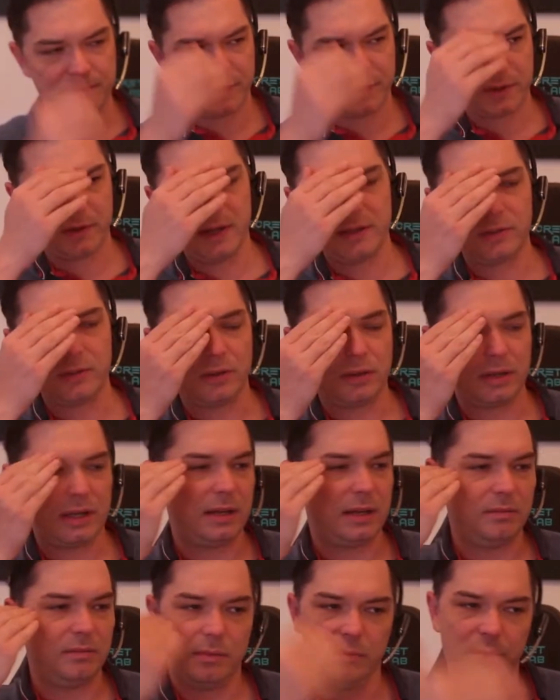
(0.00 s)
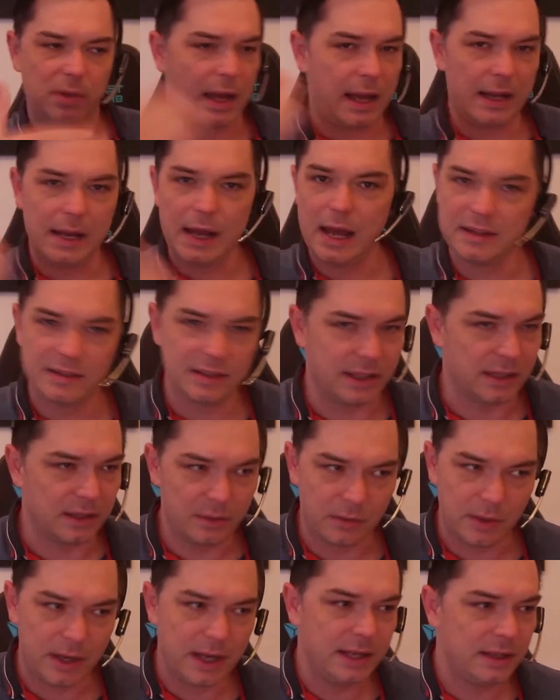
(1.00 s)
All right, so I'll answer that
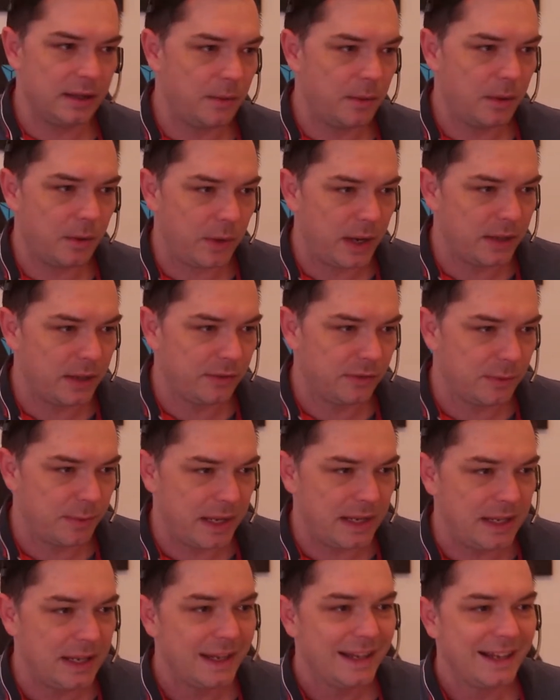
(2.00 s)
right off the bat.